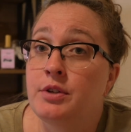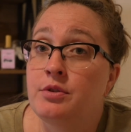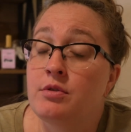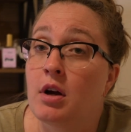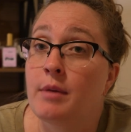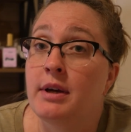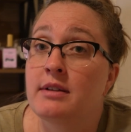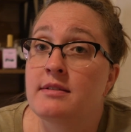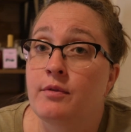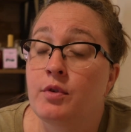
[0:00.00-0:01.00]
I do talk
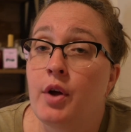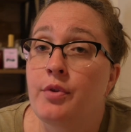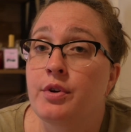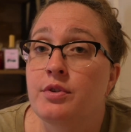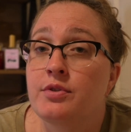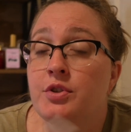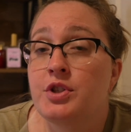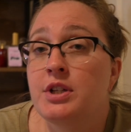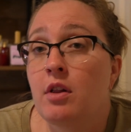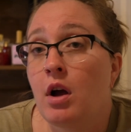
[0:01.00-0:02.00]
about several other
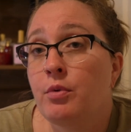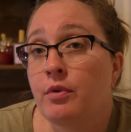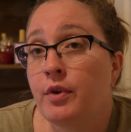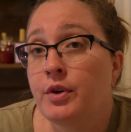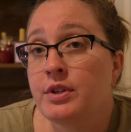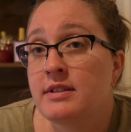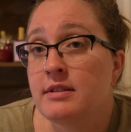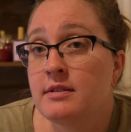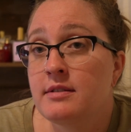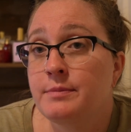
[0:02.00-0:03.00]
Cerchi Nell'Aqua
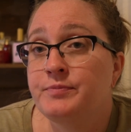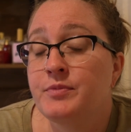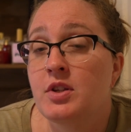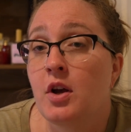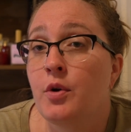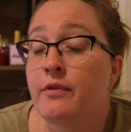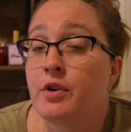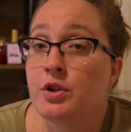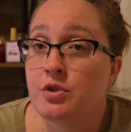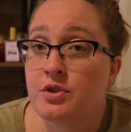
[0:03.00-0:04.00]
fragrances, so if
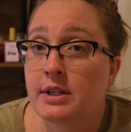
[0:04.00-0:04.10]
you're interested